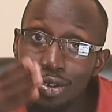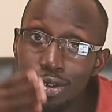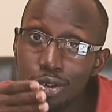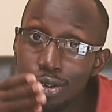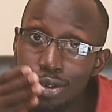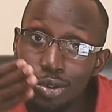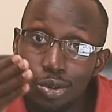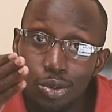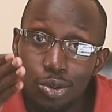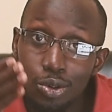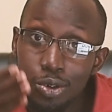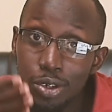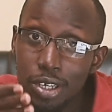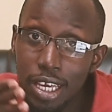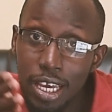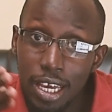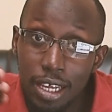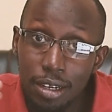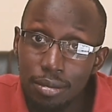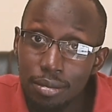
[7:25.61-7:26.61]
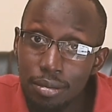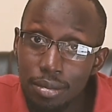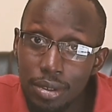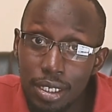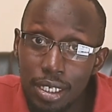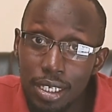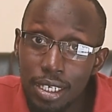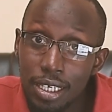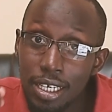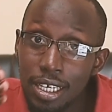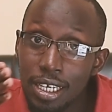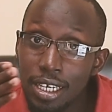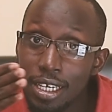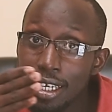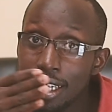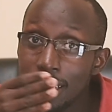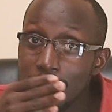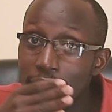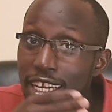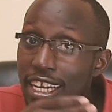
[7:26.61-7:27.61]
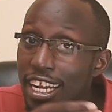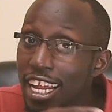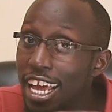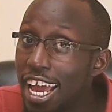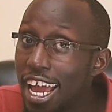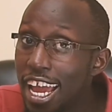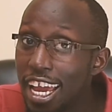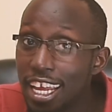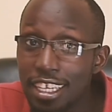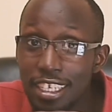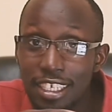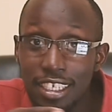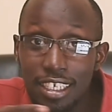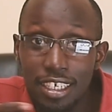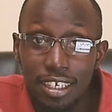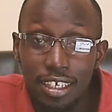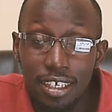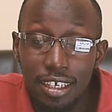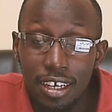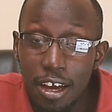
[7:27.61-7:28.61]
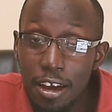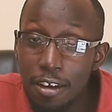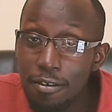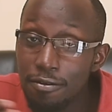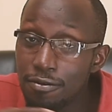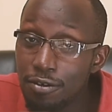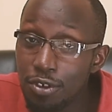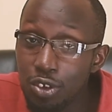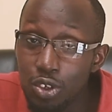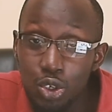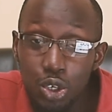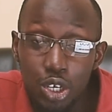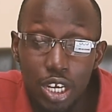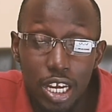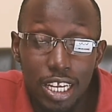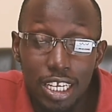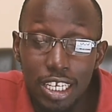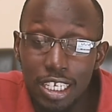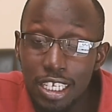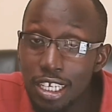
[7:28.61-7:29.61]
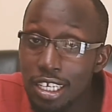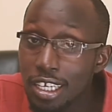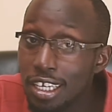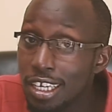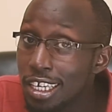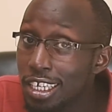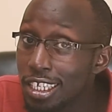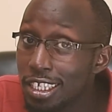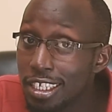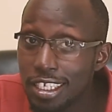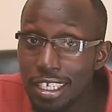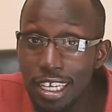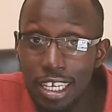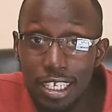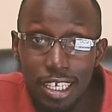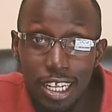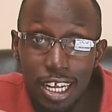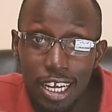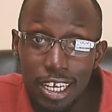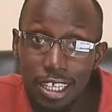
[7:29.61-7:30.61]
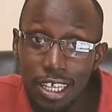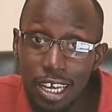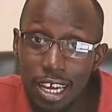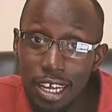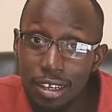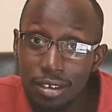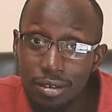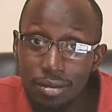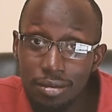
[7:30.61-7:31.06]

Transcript: you can be an editor, a video editor, just like that.